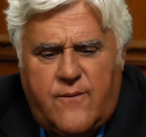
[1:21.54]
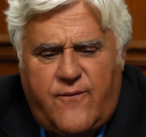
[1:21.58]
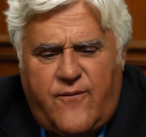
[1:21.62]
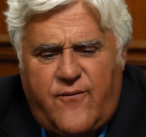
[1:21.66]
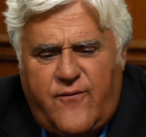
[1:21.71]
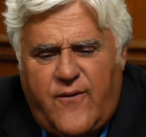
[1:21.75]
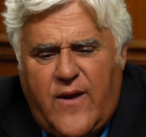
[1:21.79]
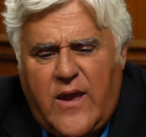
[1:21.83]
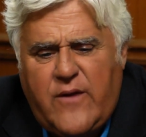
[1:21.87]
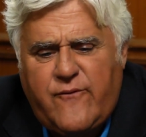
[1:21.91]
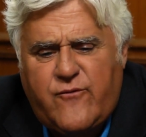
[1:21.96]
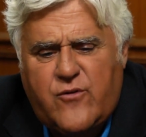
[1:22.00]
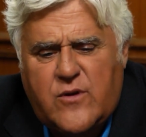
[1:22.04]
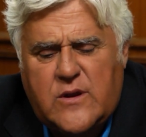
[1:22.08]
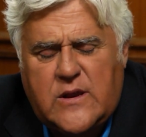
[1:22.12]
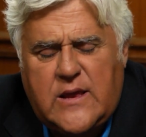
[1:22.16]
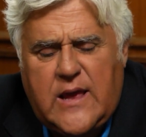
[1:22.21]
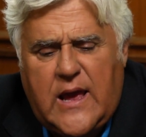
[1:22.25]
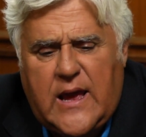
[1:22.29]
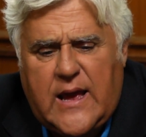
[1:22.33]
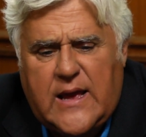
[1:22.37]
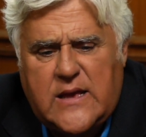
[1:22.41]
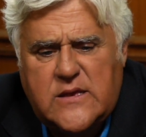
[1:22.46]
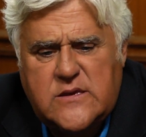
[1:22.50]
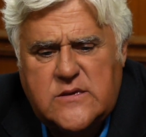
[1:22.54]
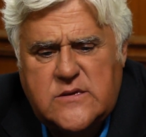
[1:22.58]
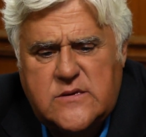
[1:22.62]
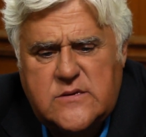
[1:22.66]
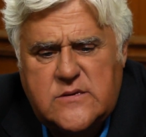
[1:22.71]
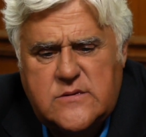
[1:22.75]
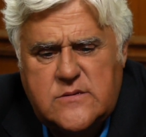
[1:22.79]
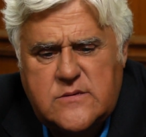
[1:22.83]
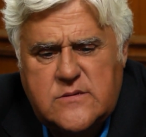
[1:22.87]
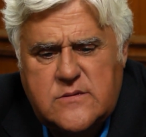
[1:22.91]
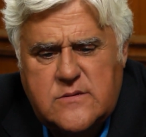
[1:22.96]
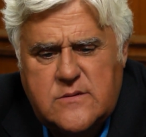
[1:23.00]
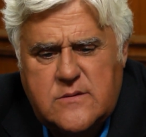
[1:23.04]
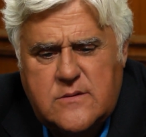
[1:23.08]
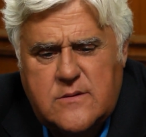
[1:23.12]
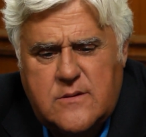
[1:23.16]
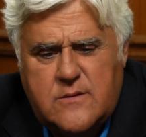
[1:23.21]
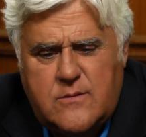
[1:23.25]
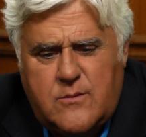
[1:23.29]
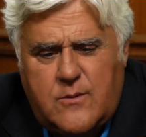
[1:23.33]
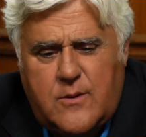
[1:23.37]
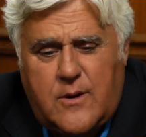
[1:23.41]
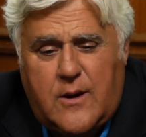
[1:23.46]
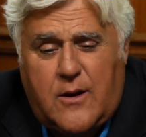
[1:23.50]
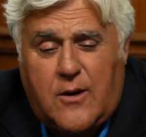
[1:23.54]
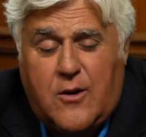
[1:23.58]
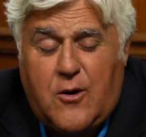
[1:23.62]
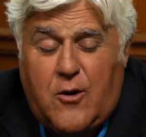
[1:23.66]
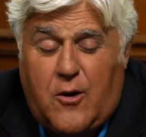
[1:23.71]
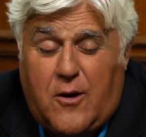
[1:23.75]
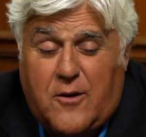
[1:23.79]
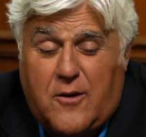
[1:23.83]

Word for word: favorite that's guest. Lot, but who, well, who